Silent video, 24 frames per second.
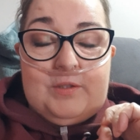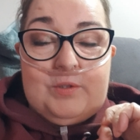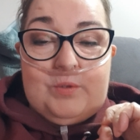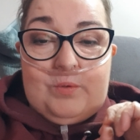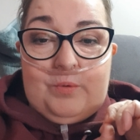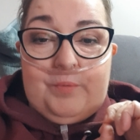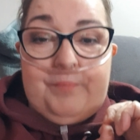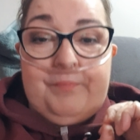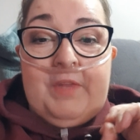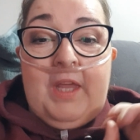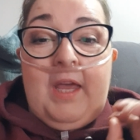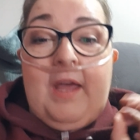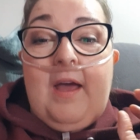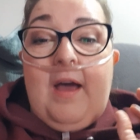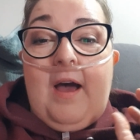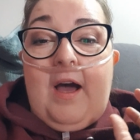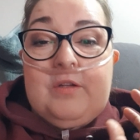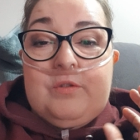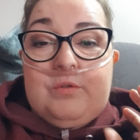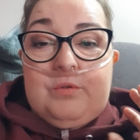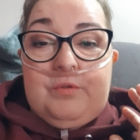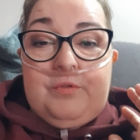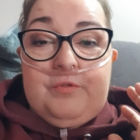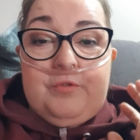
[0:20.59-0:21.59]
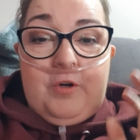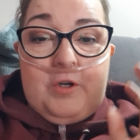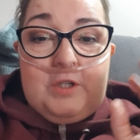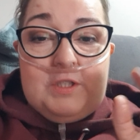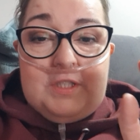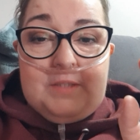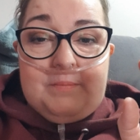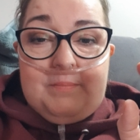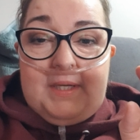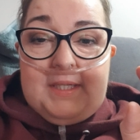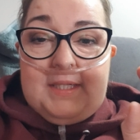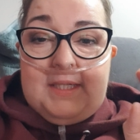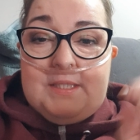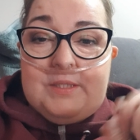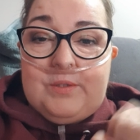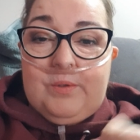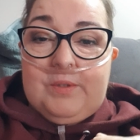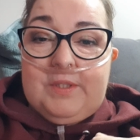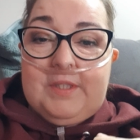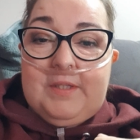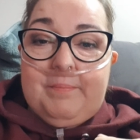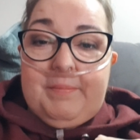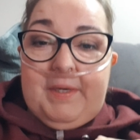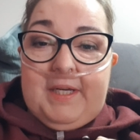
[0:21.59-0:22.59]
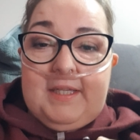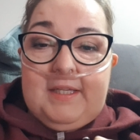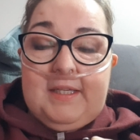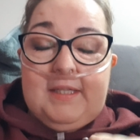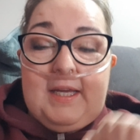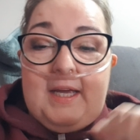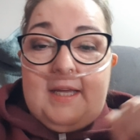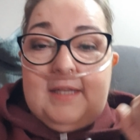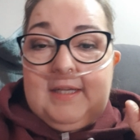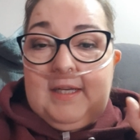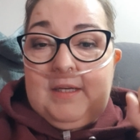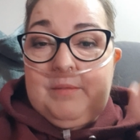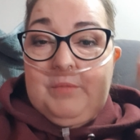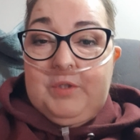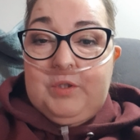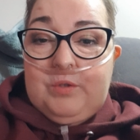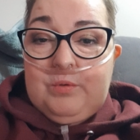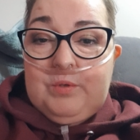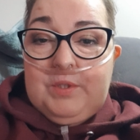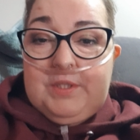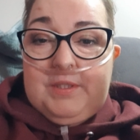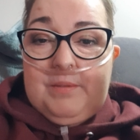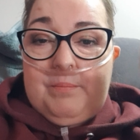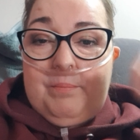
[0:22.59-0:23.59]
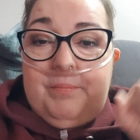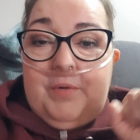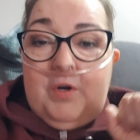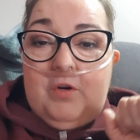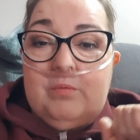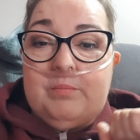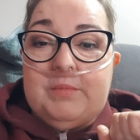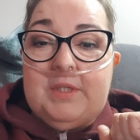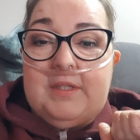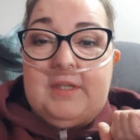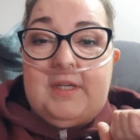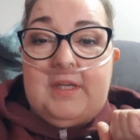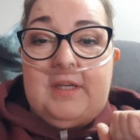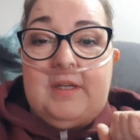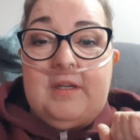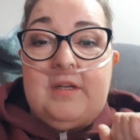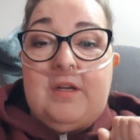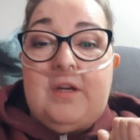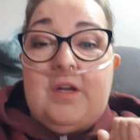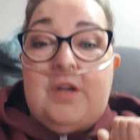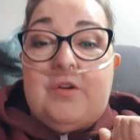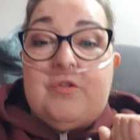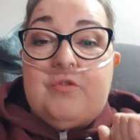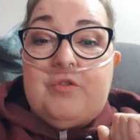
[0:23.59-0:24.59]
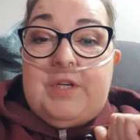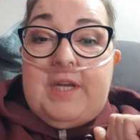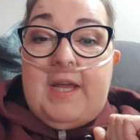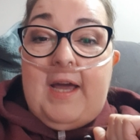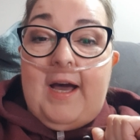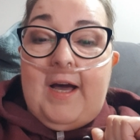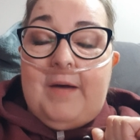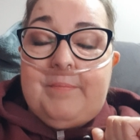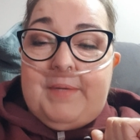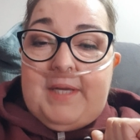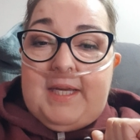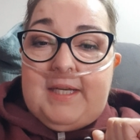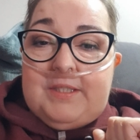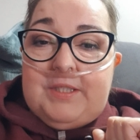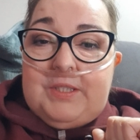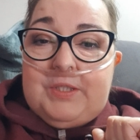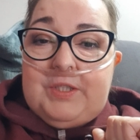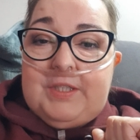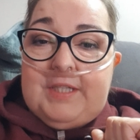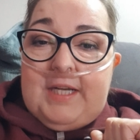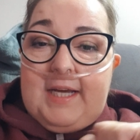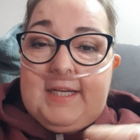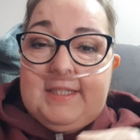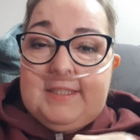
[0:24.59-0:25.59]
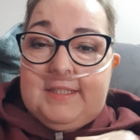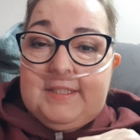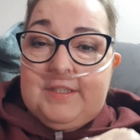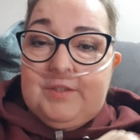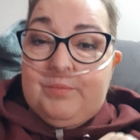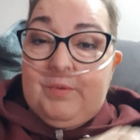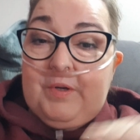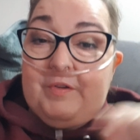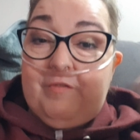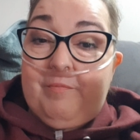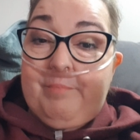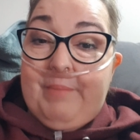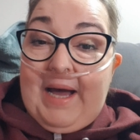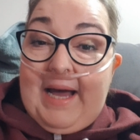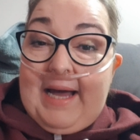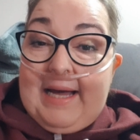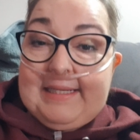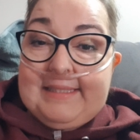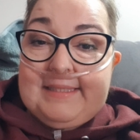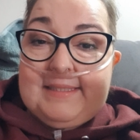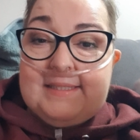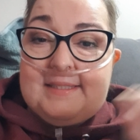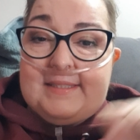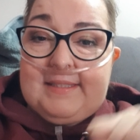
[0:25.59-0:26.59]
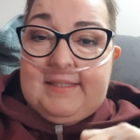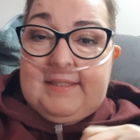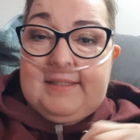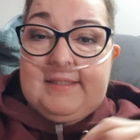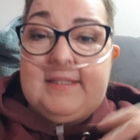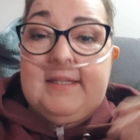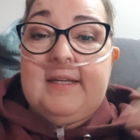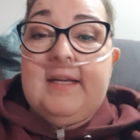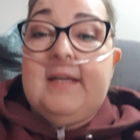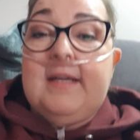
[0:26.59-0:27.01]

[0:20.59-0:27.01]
So I do 40 minutes on the bike, and then we do some pulmonary rehab exercises with bands, and